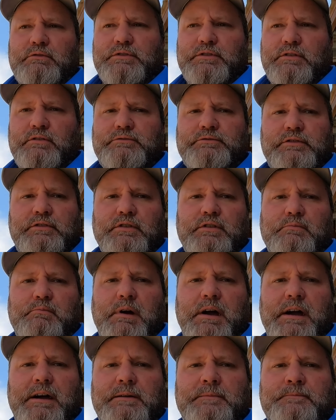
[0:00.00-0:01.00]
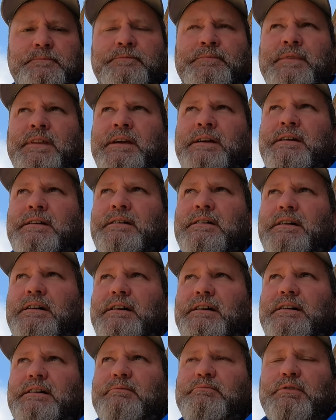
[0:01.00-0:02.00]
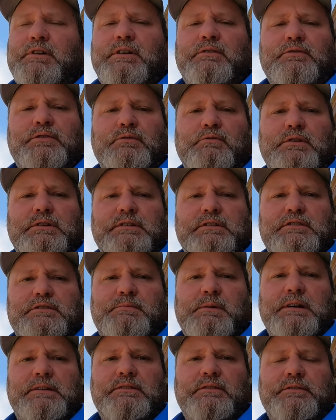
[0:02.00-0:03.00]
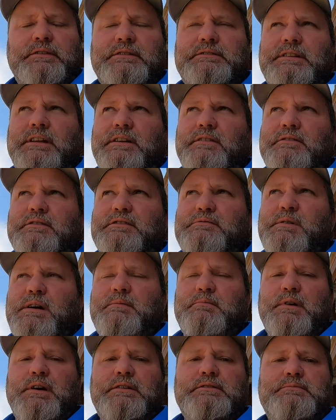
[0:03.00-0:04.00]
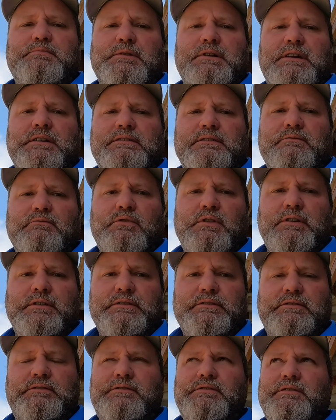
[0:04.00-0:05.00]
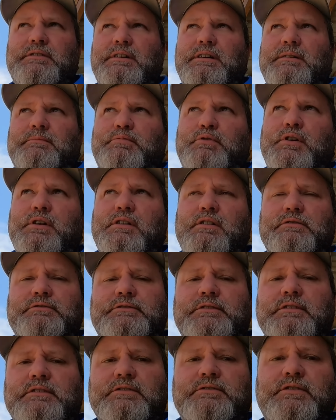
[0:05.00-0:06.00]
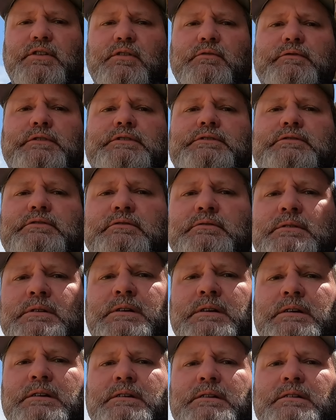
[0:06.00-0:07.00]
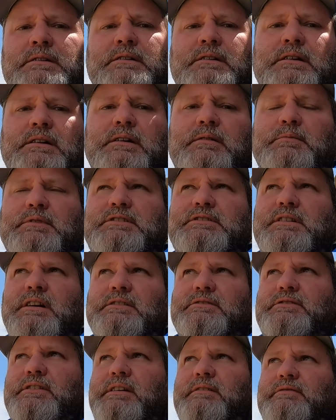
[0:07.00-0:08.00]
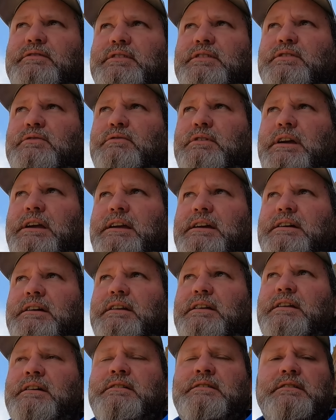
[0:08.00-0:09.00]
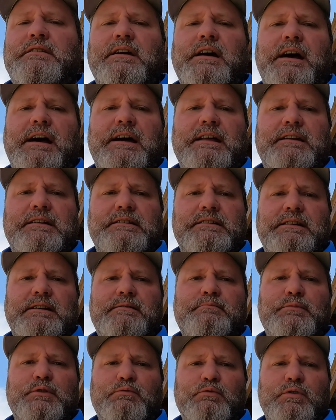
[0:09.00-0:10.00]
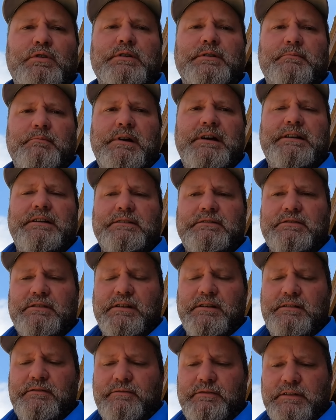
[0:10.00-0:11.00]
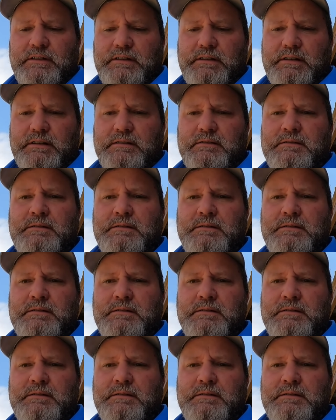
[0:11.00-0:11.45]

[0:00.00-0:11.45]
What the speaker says: results, good or bad. We don't know what to expect on this. I don't expect much because it was pretty close to the surface. It's not safe to go in the adit yet, but we're going to make it safe and